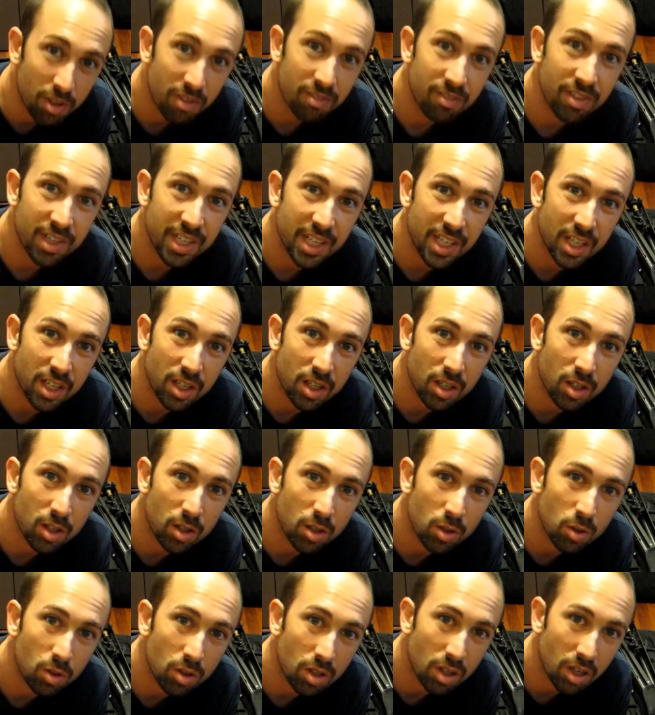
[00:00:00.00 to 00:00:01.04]
a
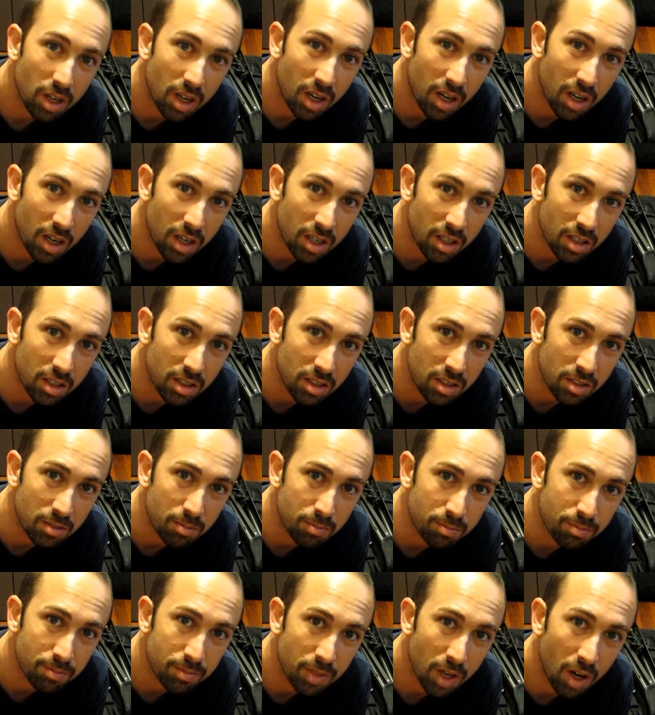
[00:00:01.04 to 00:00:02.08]
video
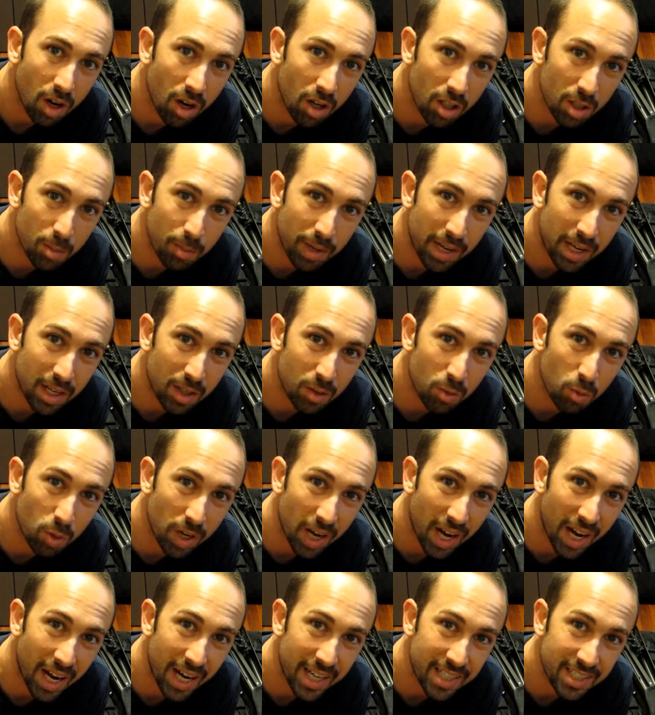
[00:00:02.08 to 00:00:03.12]
all about
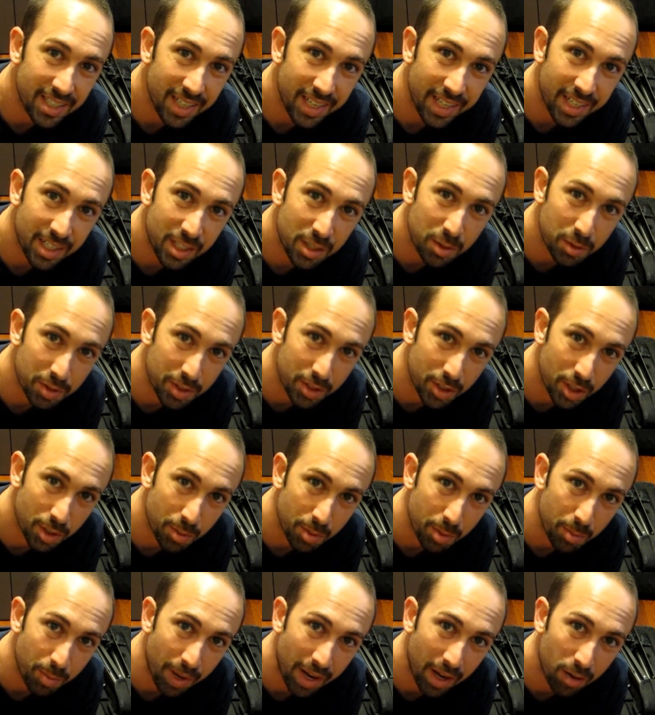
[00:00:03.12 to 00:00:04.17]
what I take to a
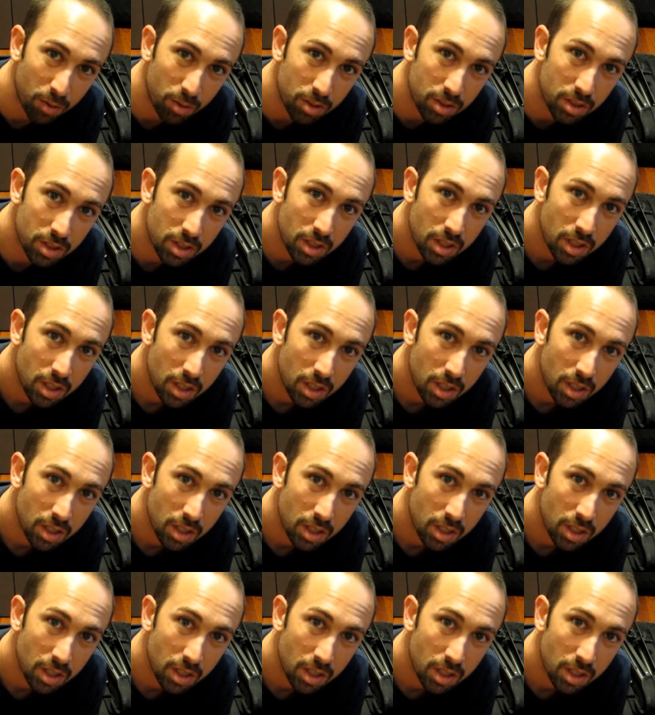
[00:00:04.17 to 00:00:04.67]
derby bout.